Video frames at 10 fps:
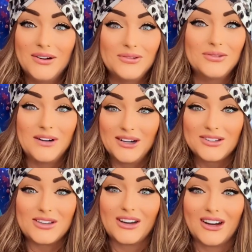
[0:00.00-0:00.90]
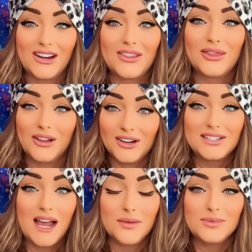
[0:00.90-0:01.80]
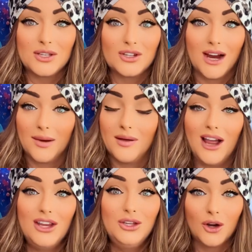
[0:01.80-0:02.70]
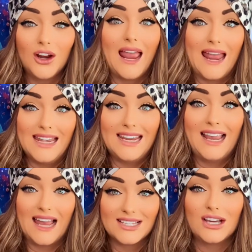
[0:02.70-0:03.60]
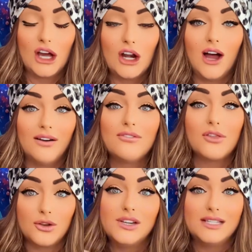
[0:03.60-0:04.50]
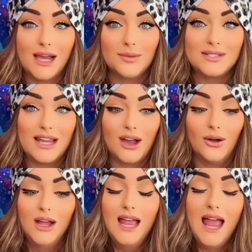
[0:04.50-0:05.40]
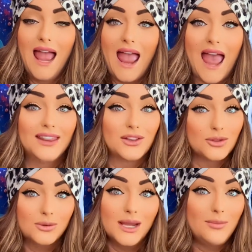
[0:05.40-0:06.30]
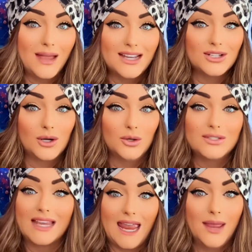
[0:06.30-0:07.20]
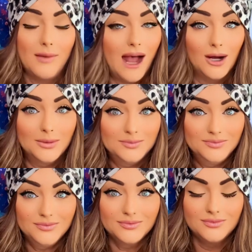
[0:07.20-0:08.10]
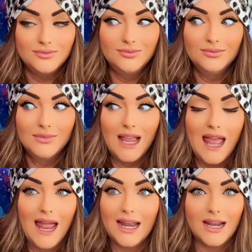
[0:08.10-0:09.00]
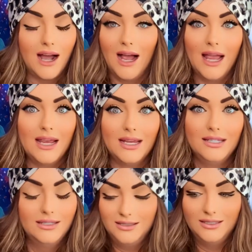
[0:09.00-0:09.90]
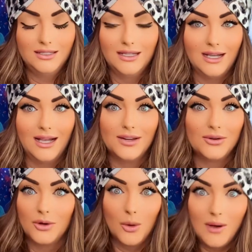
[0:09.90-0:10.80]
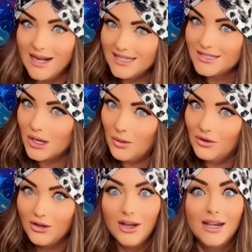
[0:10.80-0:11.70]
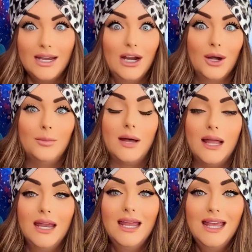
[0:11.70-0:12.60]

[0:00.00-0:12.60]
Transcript: Well, sugar, third time's a charm. Your ending has cut off 3 times now. And the 3 of Pentacles came out. And I don't know what's going on here, but